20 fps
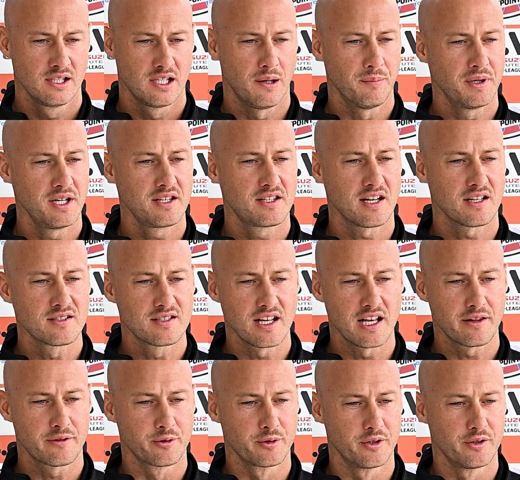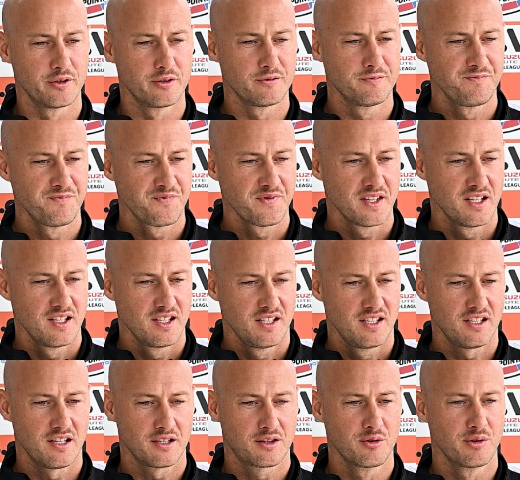He does that through
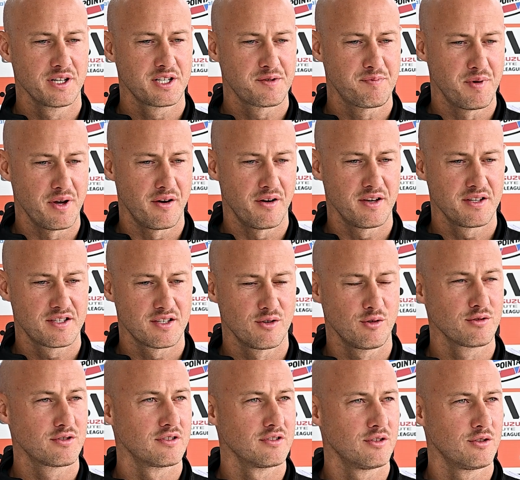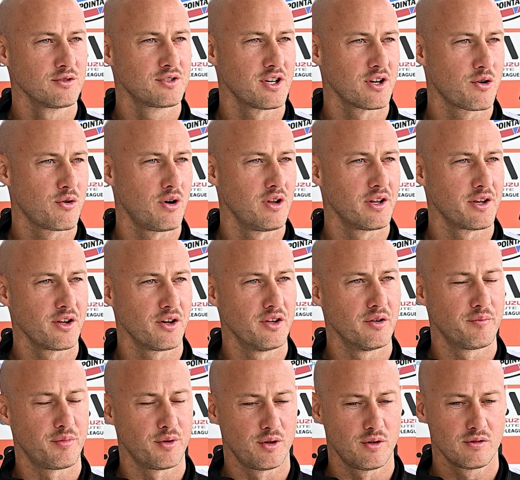experience and also quality on the
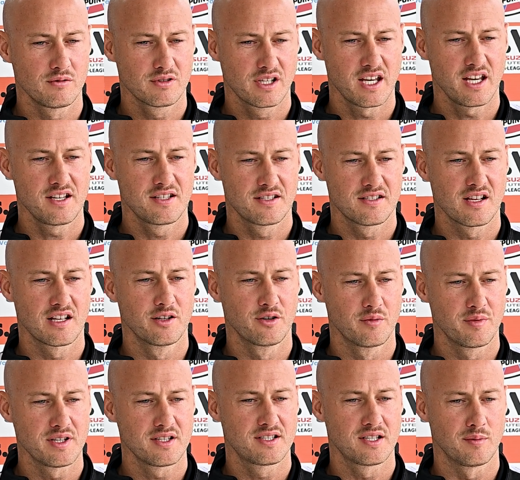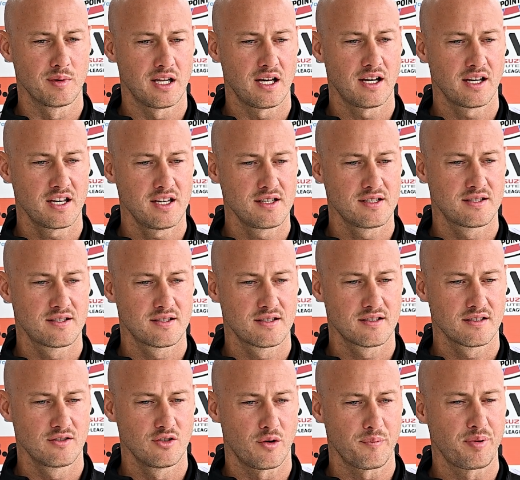ball. Keegs is a little bit similar. He's
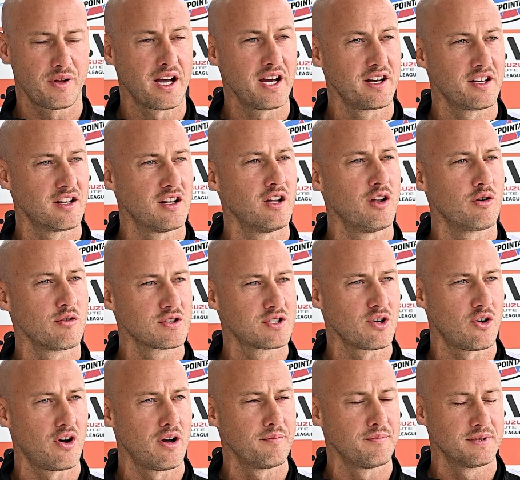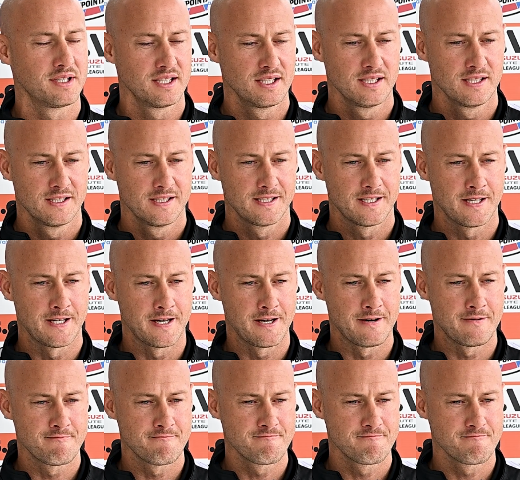not played in a long time,
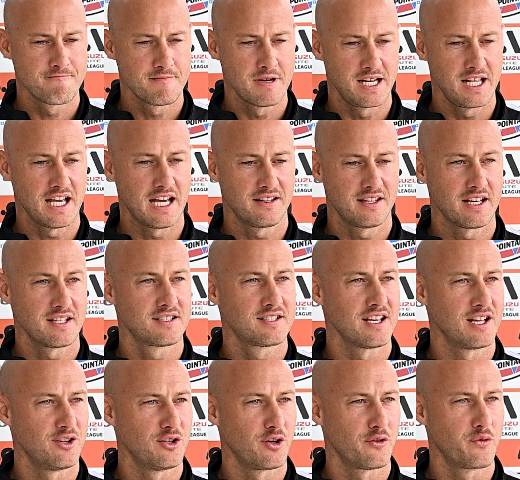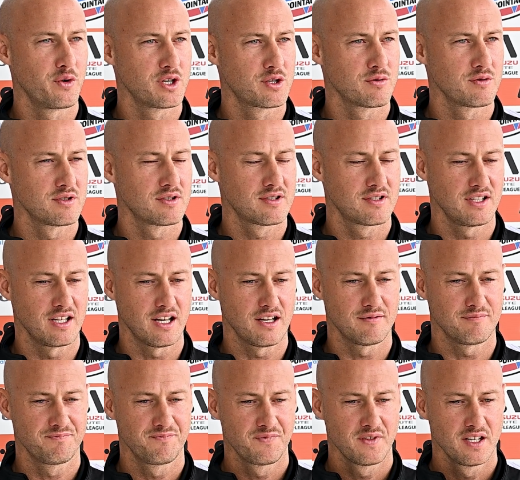and he had that send-off, which was,
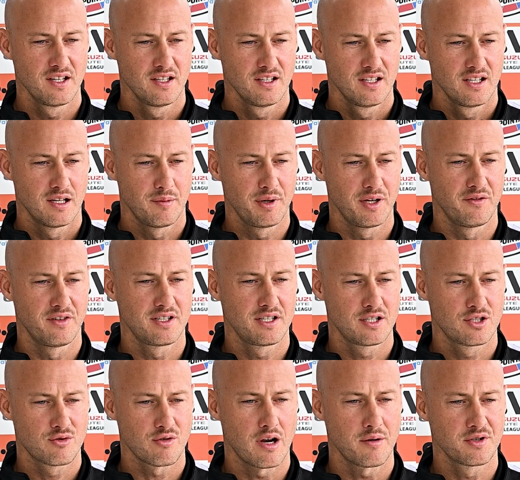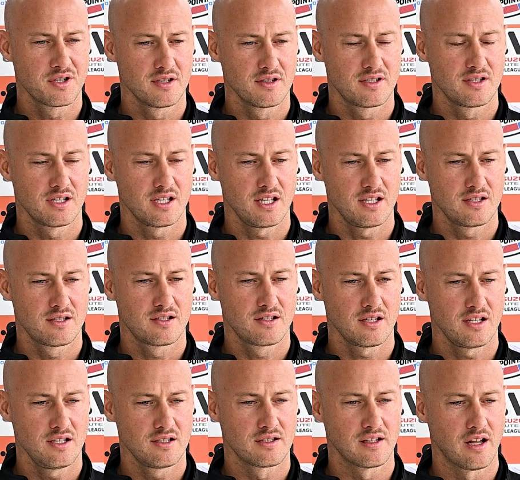a bit of a disruption to
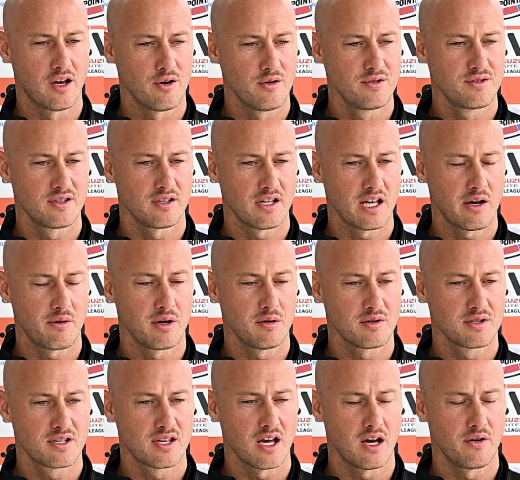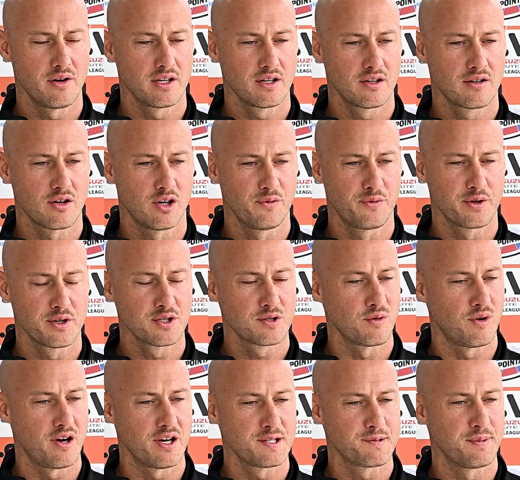his loads and how he was going
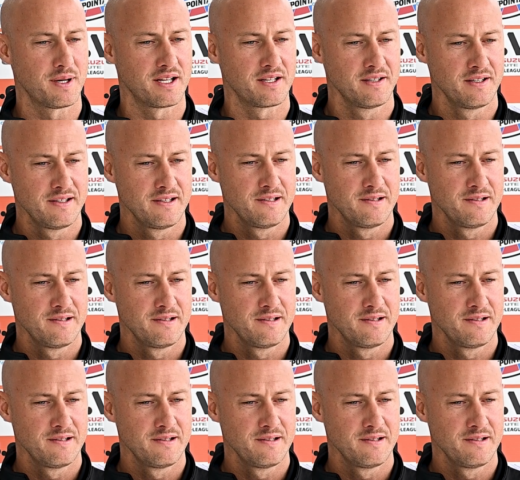confidence-wise. But,